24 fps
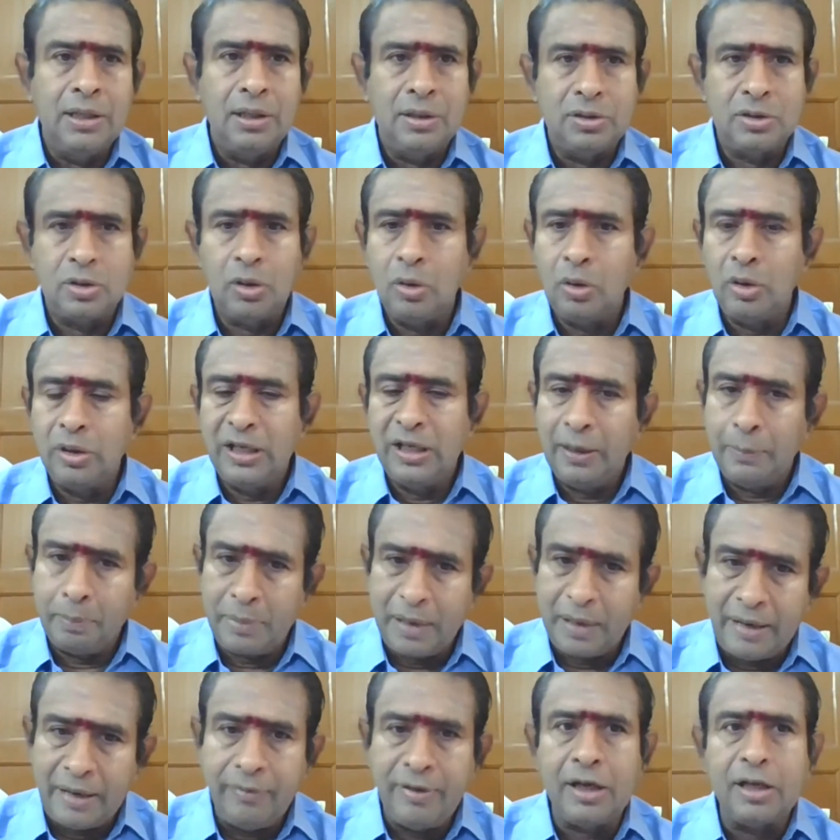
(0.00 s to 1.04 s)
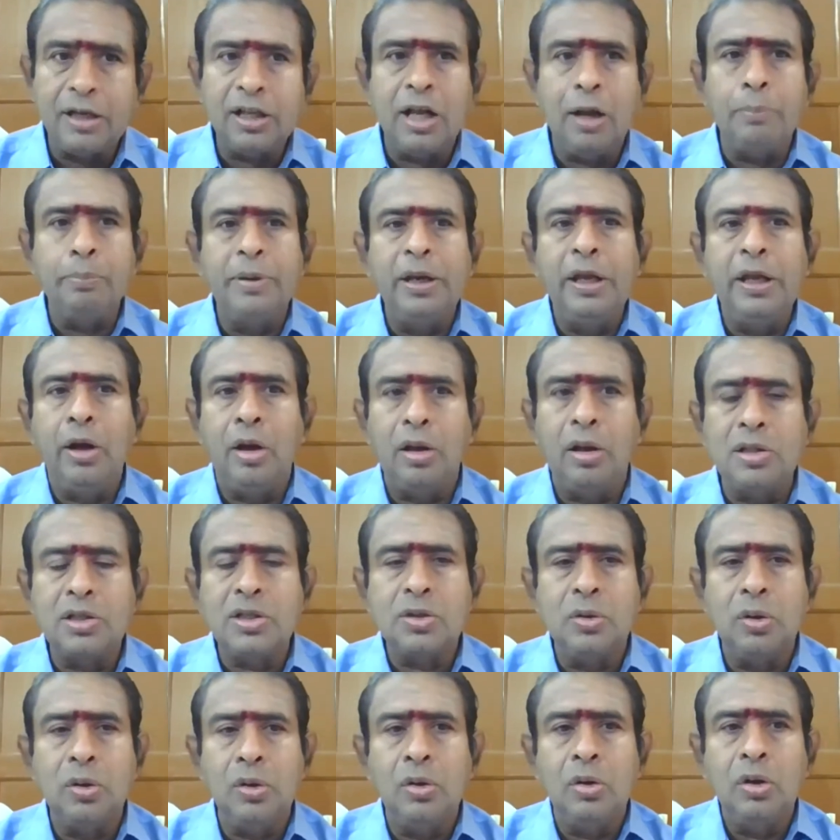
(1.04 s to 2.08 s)
So in a private company
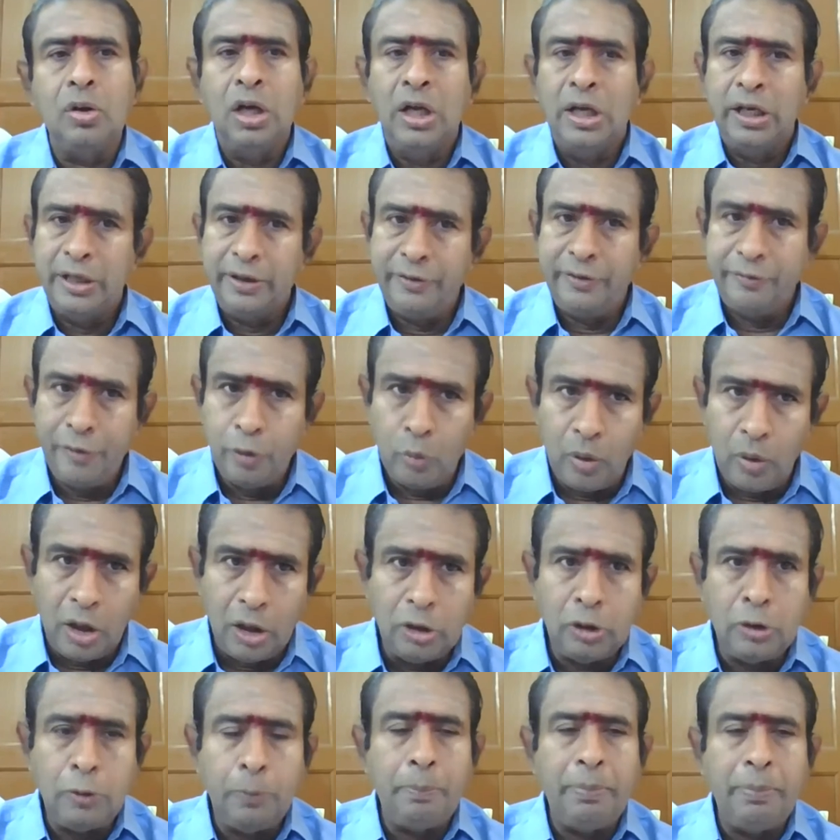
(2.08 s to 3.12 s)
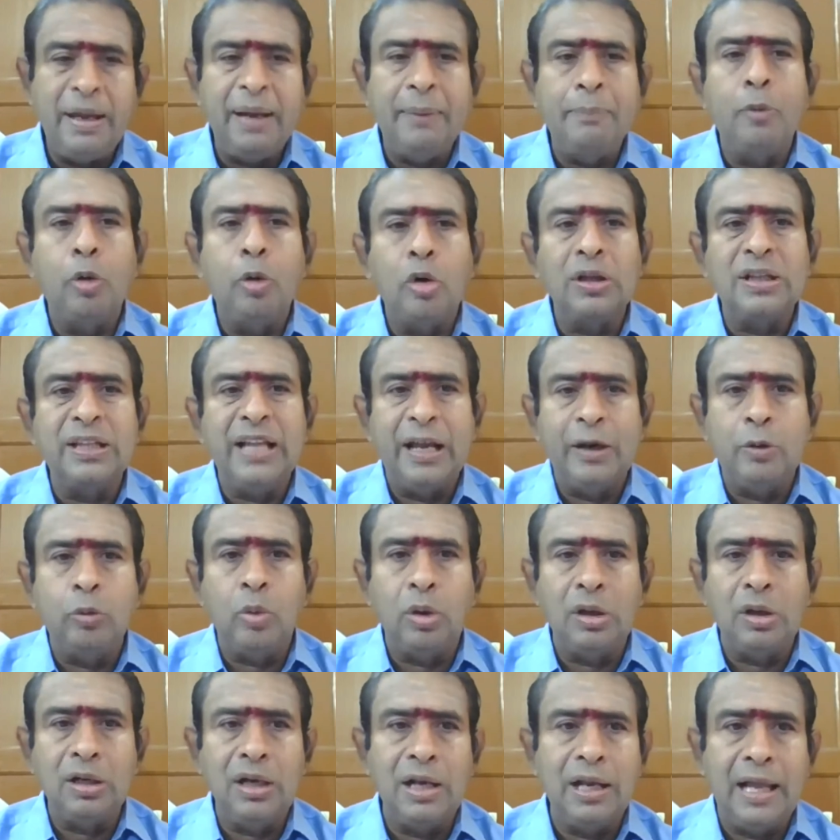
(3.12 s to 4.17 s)
also, if you want to pay more than
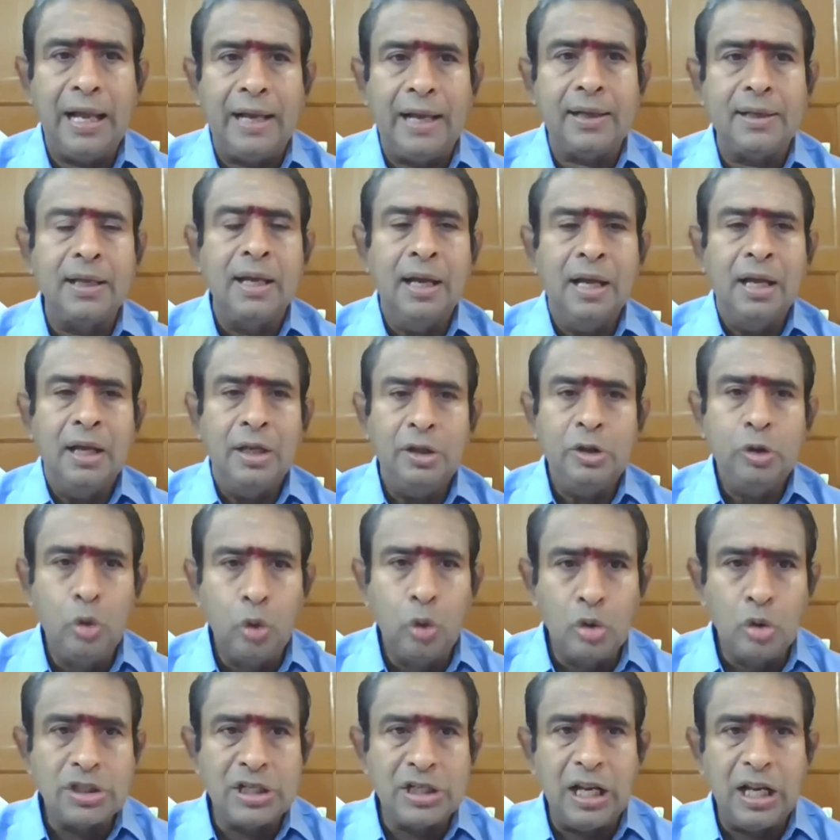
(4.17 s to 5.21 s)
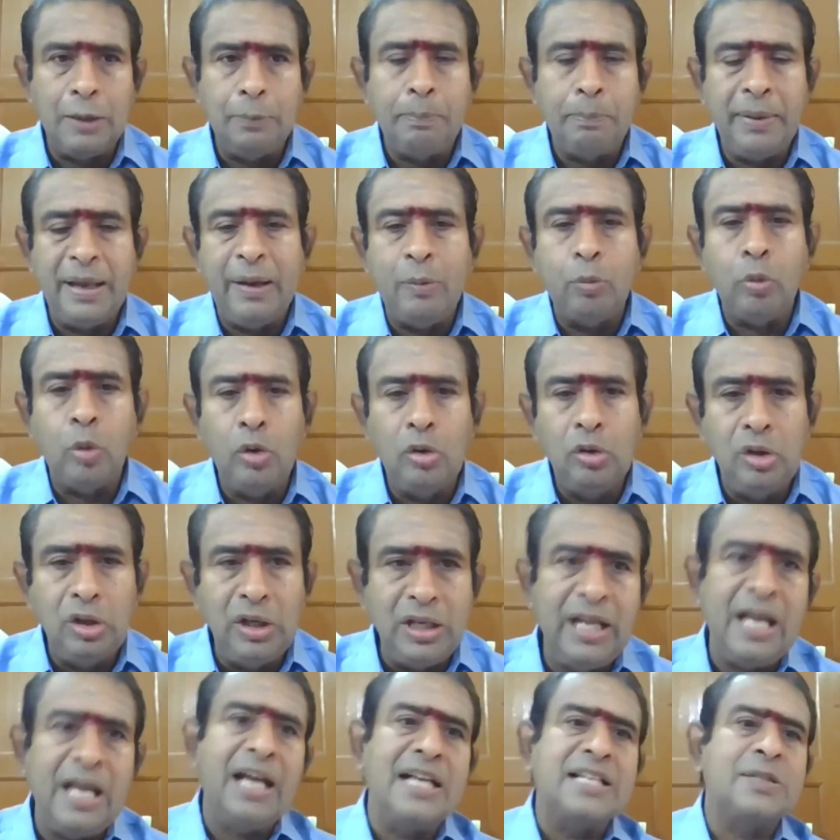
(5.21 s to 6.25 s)
1 lakh, you shall pay
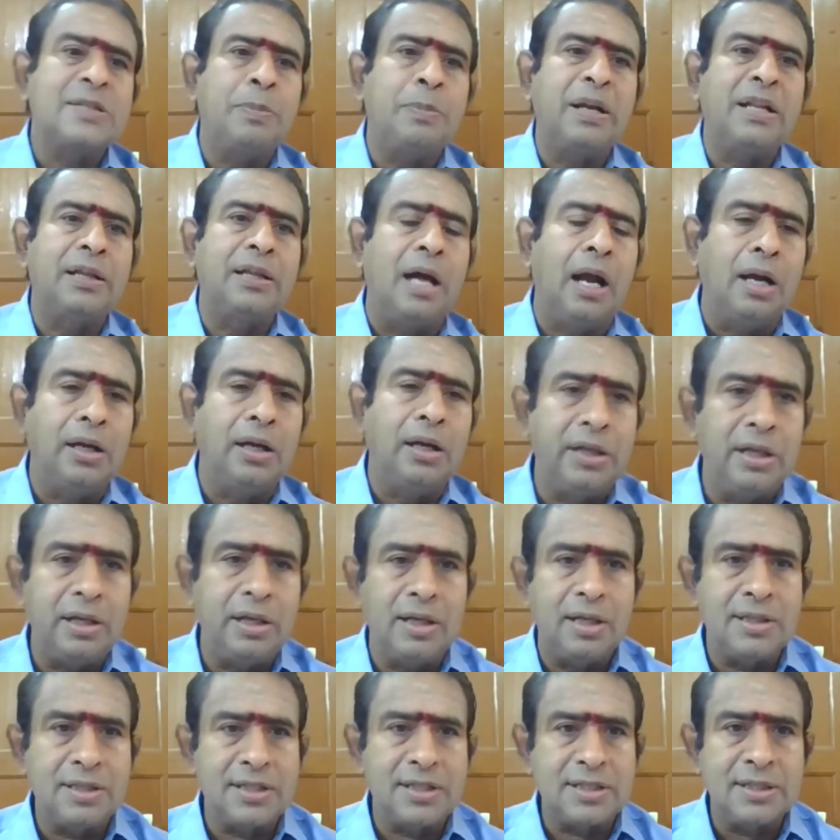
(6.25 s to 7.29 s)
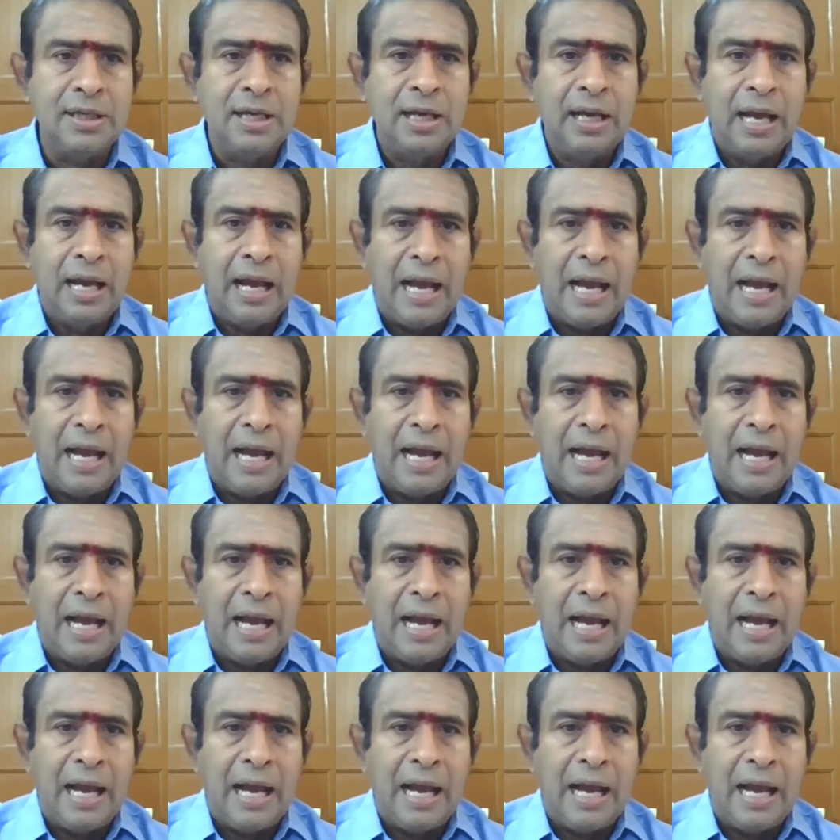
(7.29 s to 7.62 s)
only as per the articles.